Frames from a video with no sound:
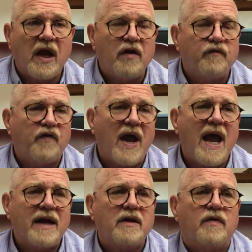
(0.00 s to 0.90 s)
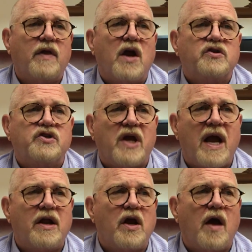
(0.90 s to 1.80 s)
And in fact, they're
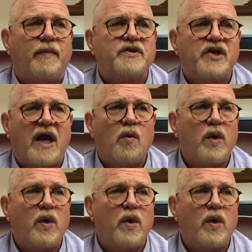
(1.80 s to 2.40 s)
standing up and saying,